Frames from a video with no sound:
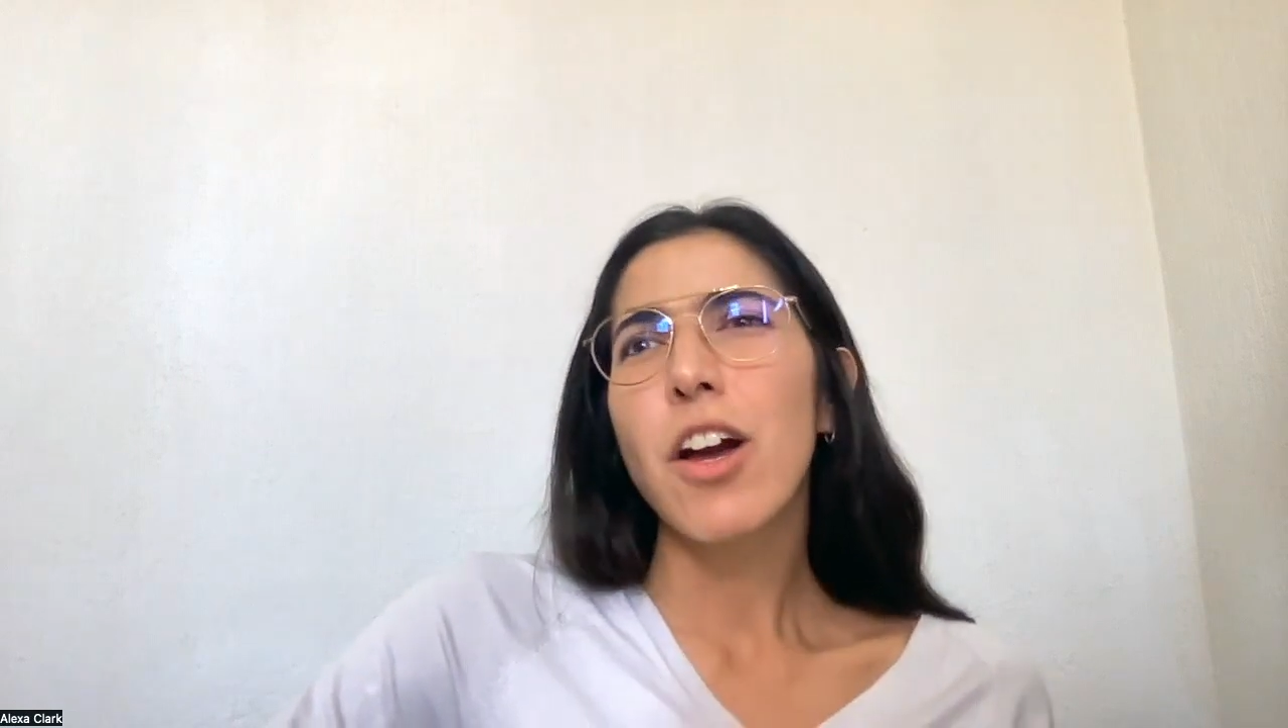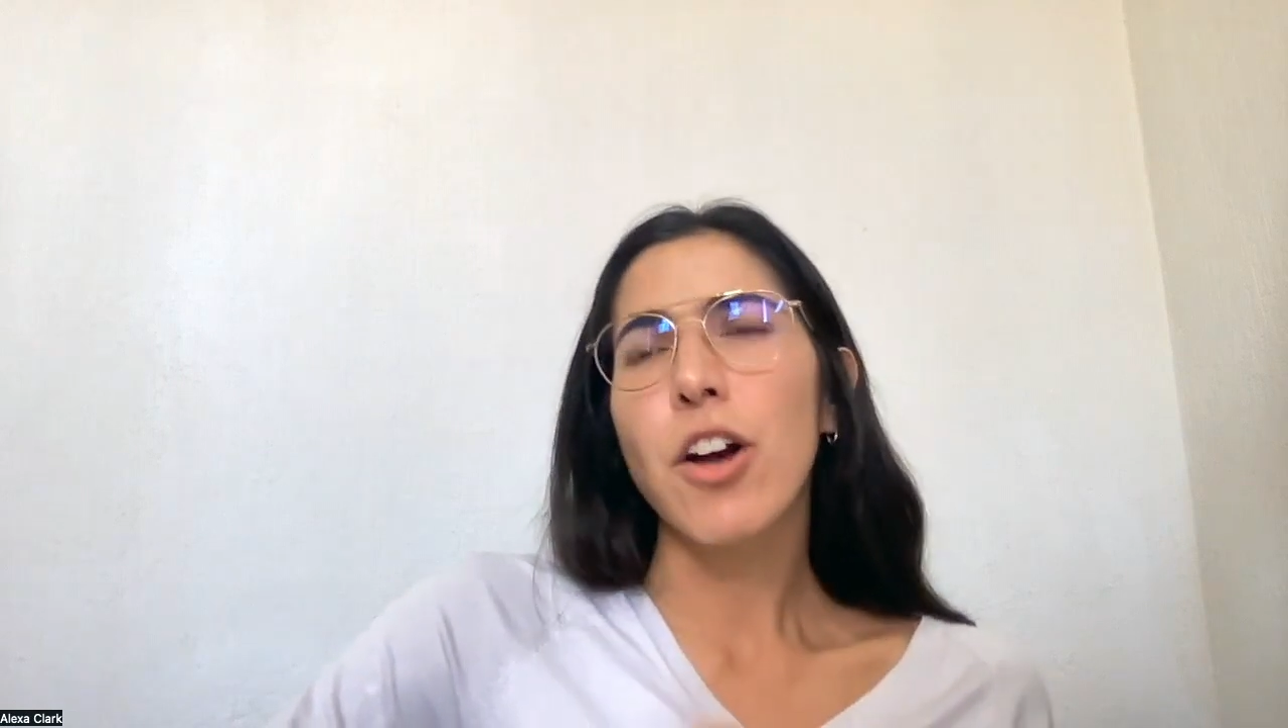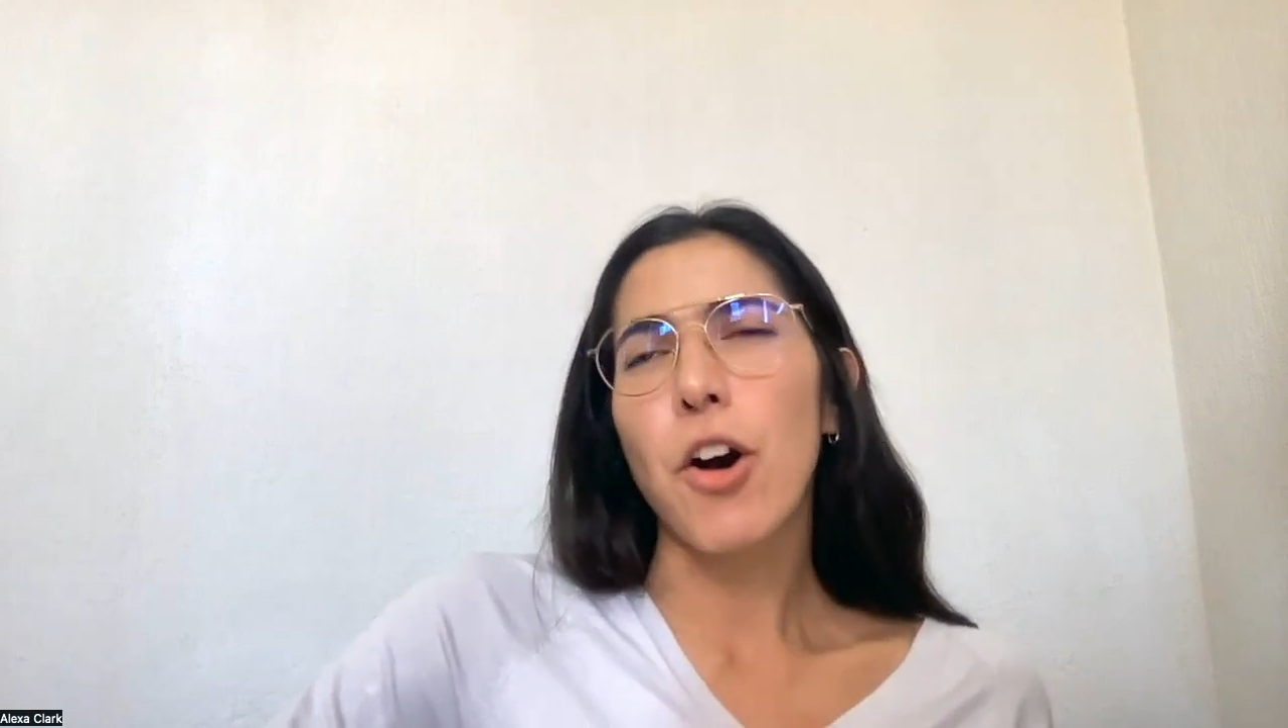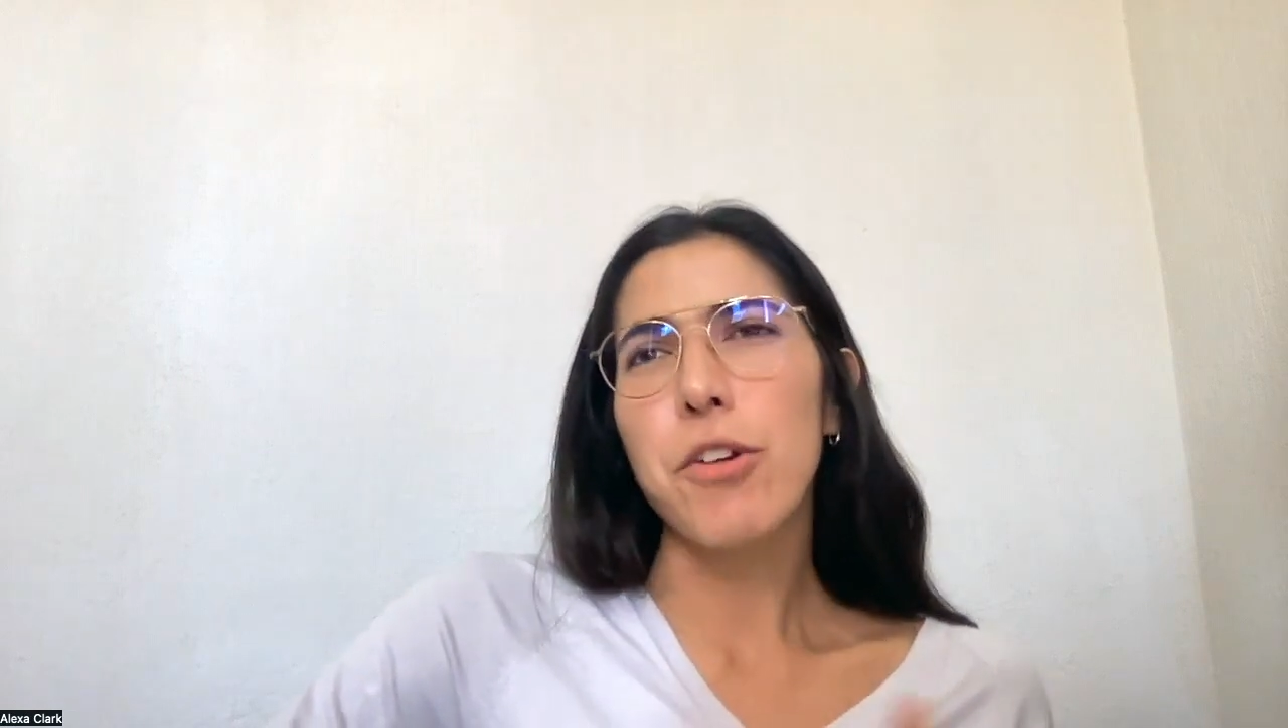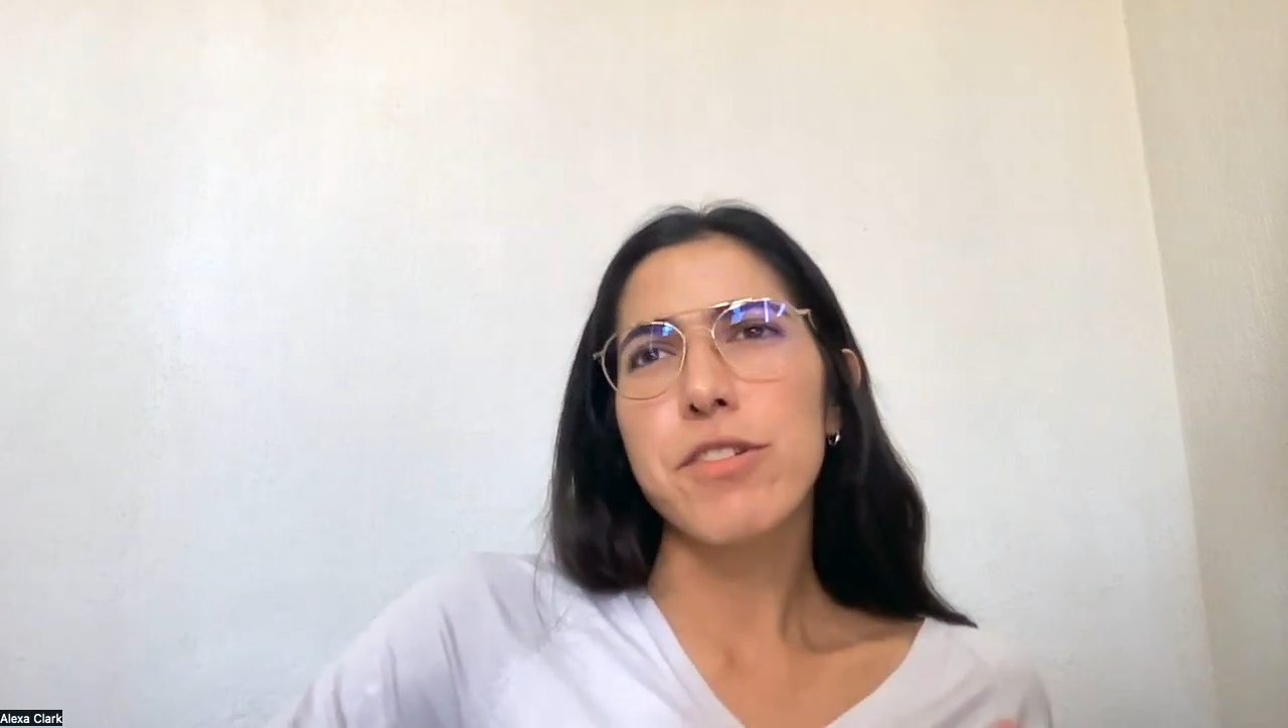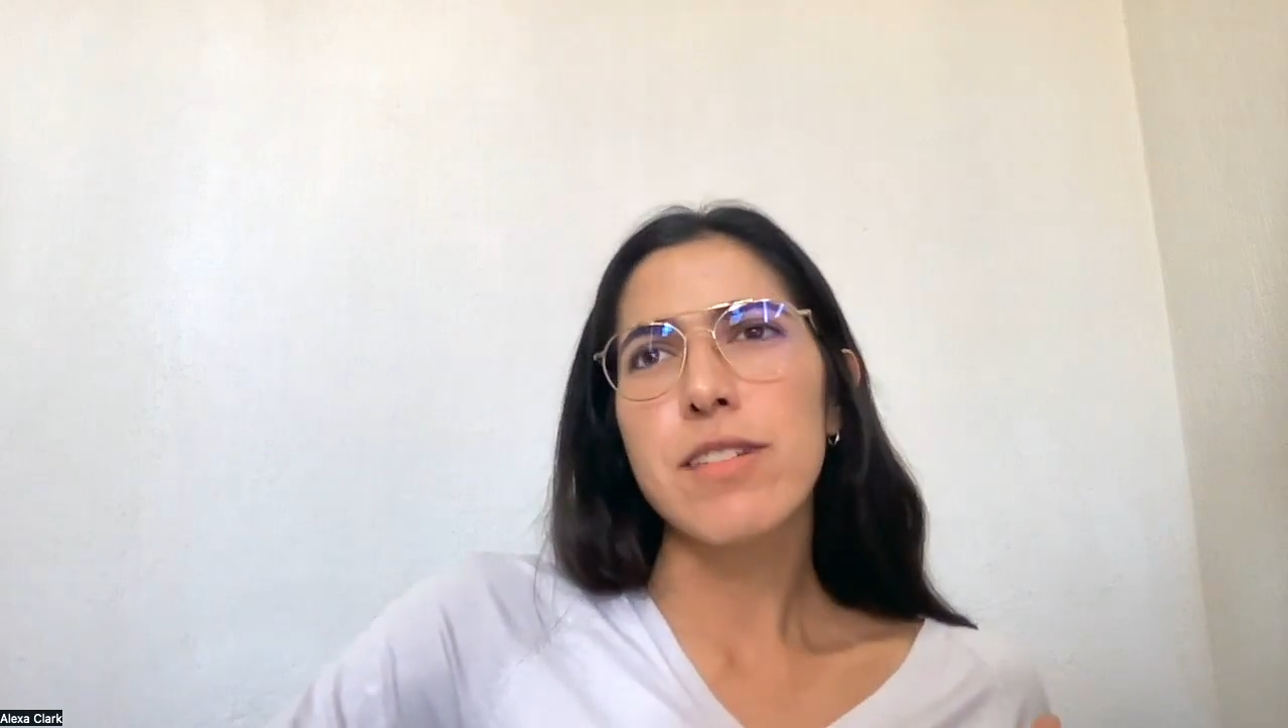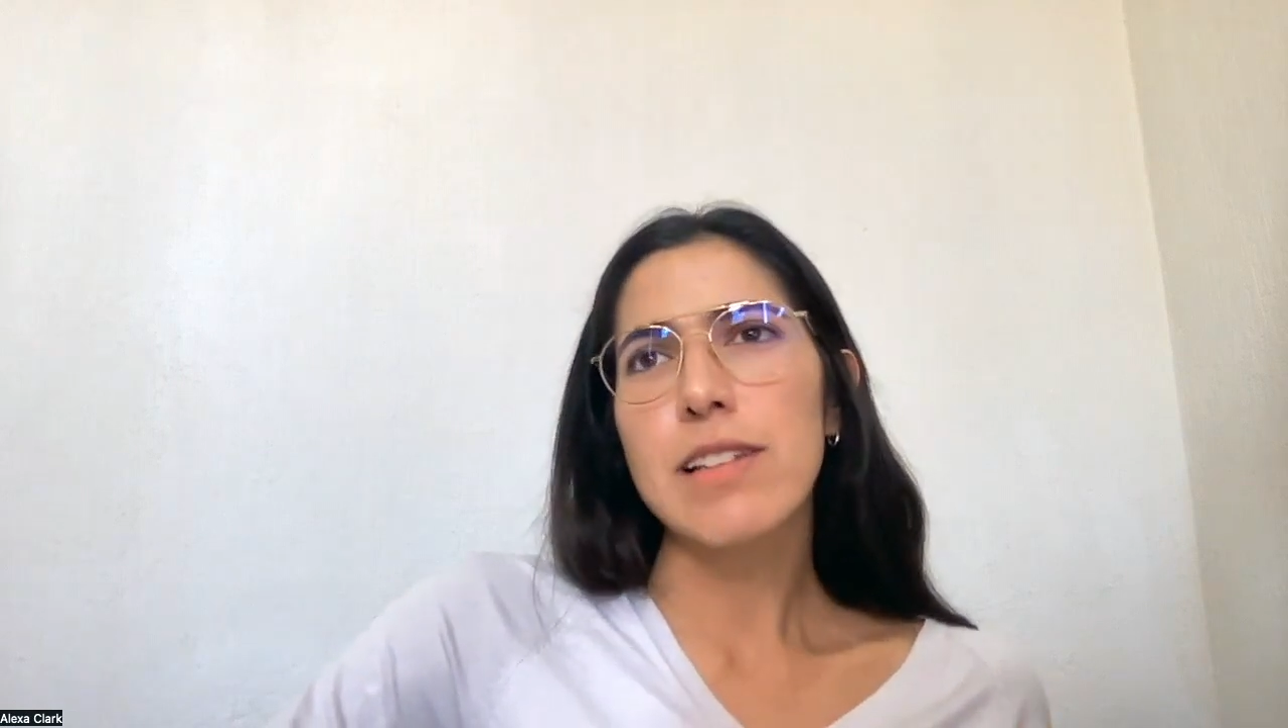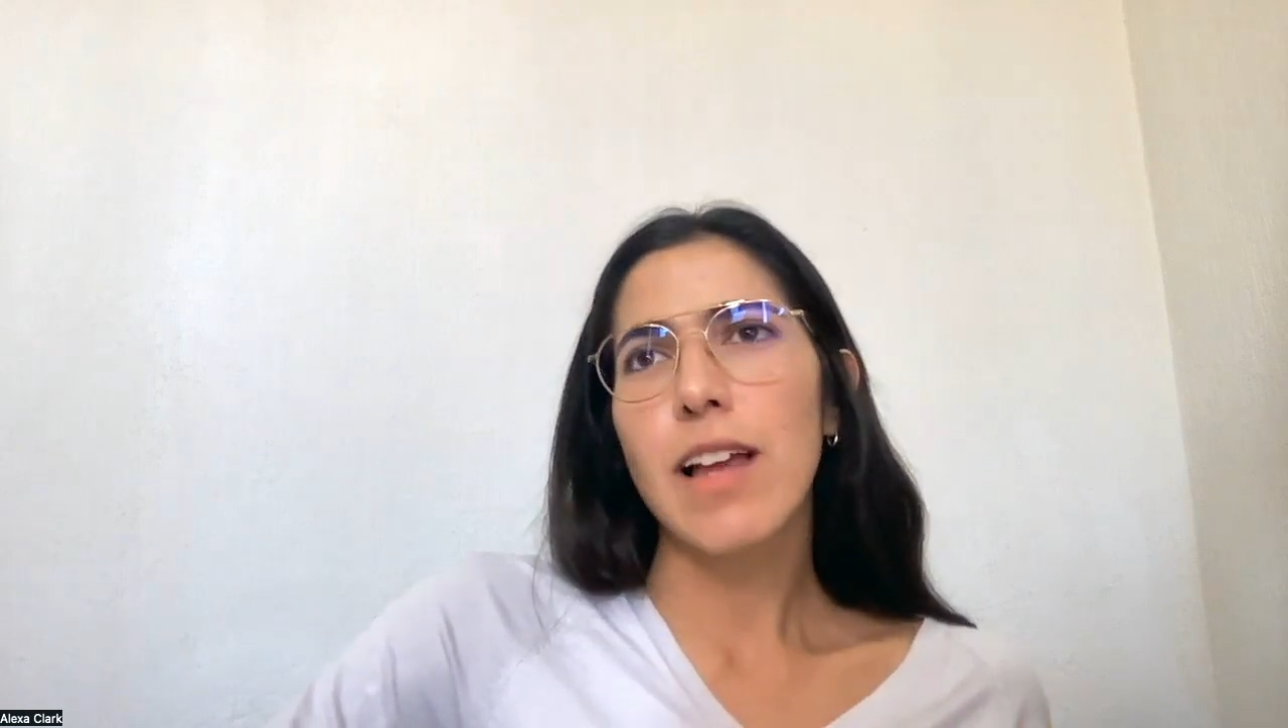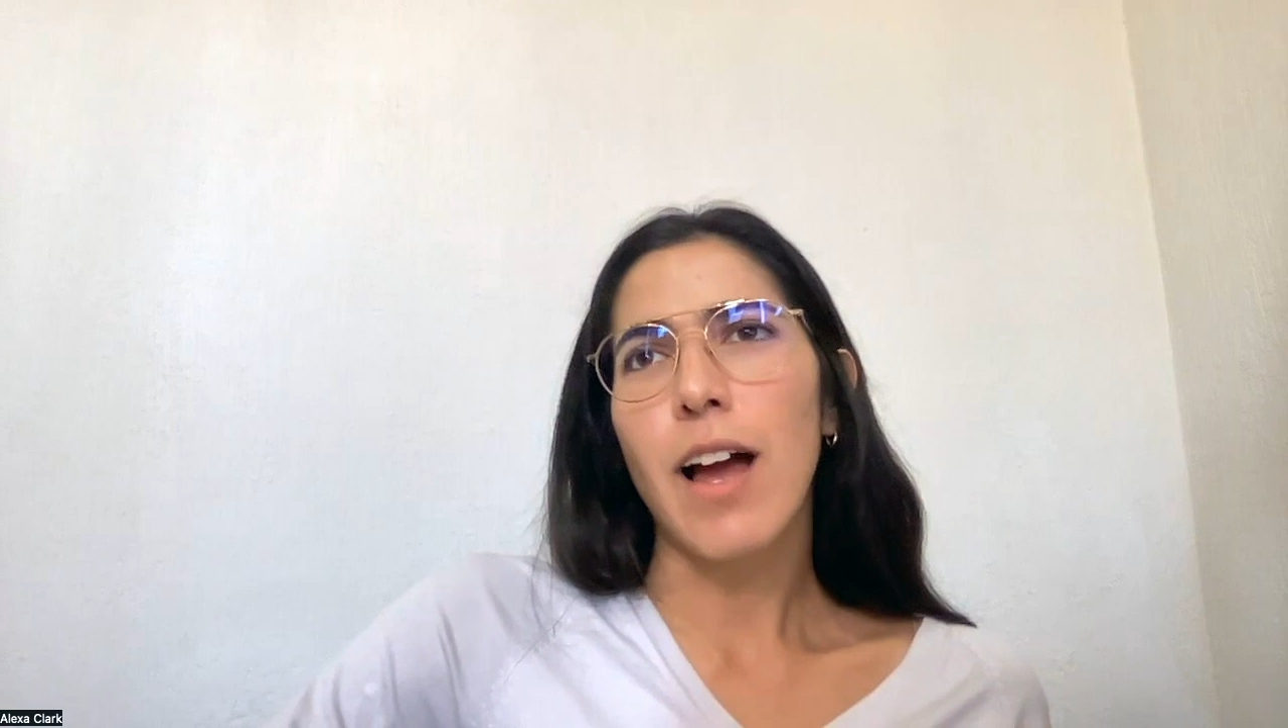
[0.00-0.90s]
cost,